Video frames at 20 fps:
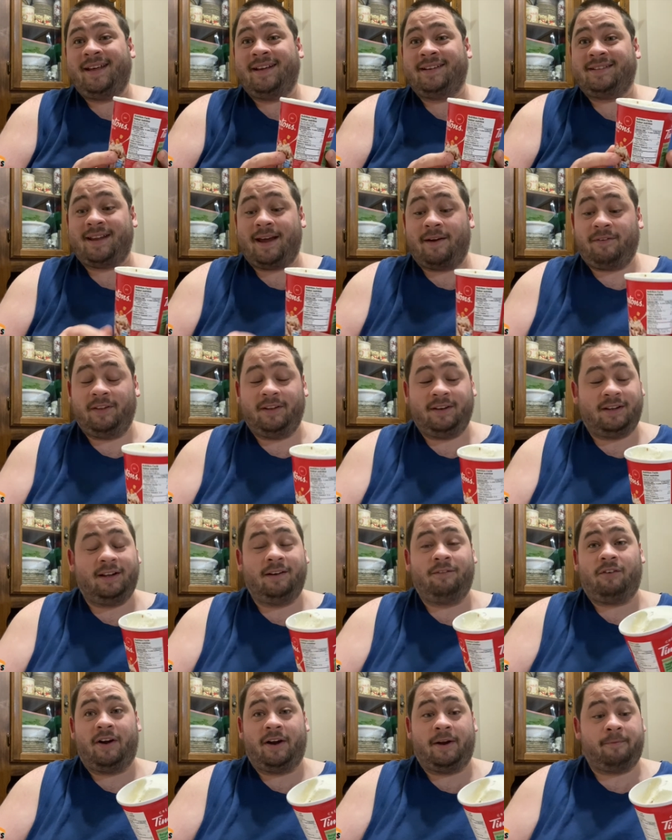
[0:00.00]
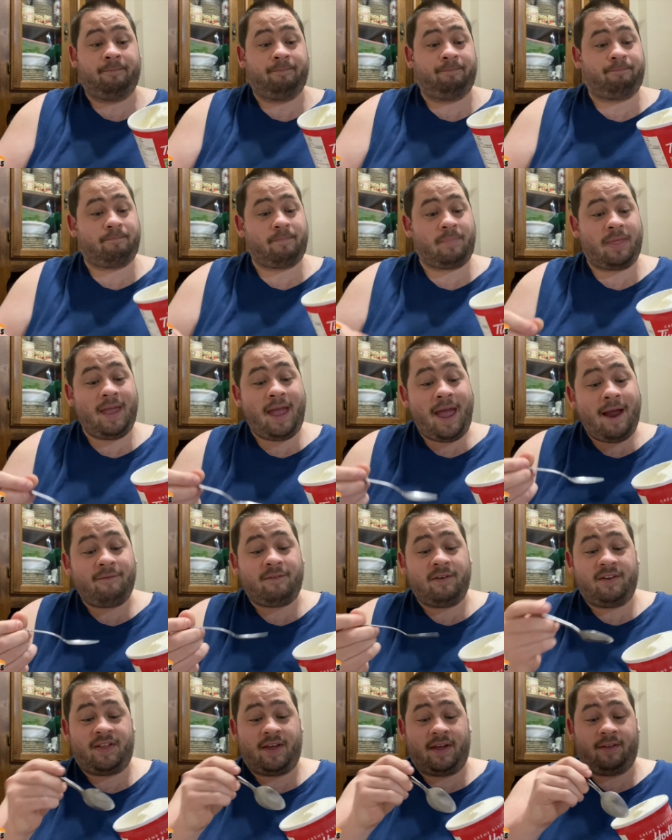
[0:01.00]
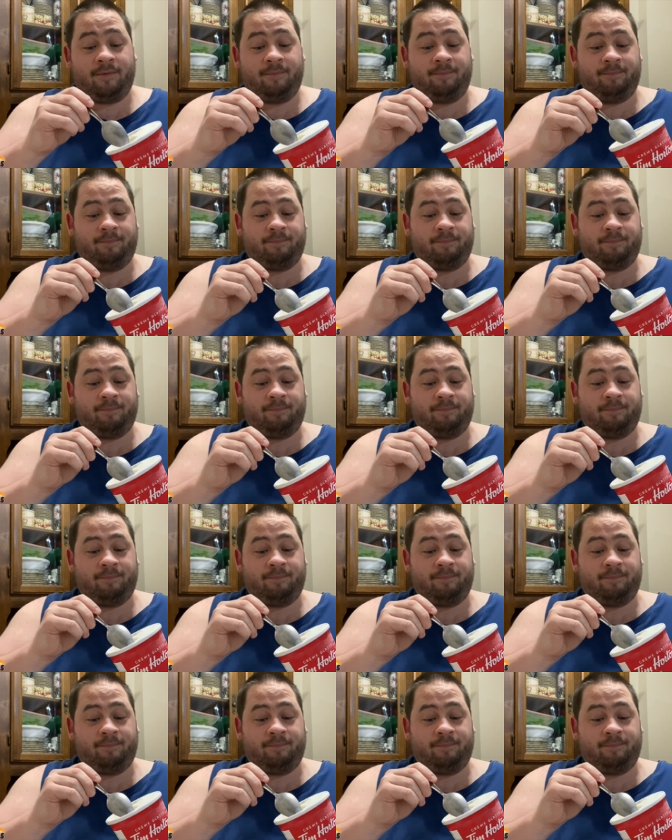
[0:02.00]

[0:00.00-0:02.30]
That's definitely delivering everything.